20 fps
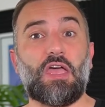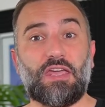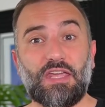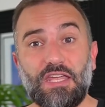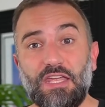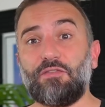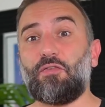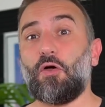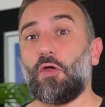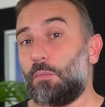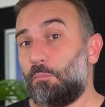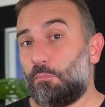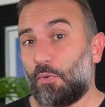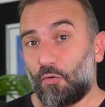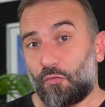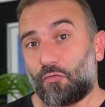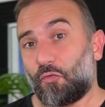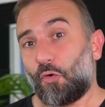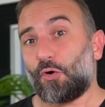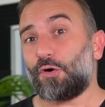Even
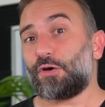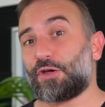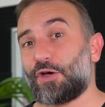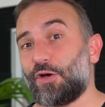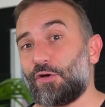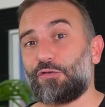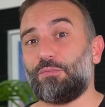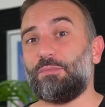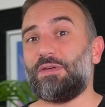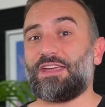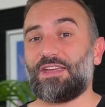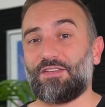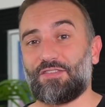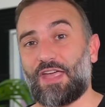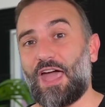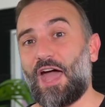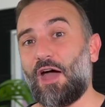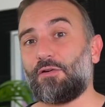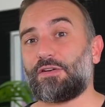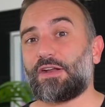before Cosmic is
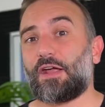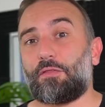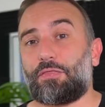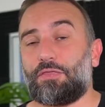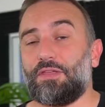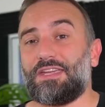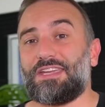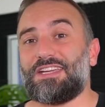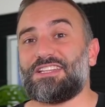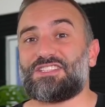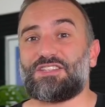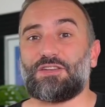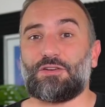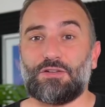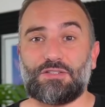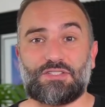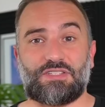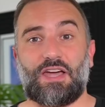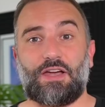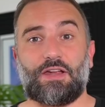out, I think it's a
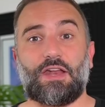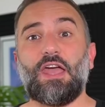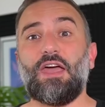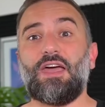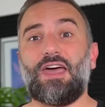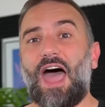good sign.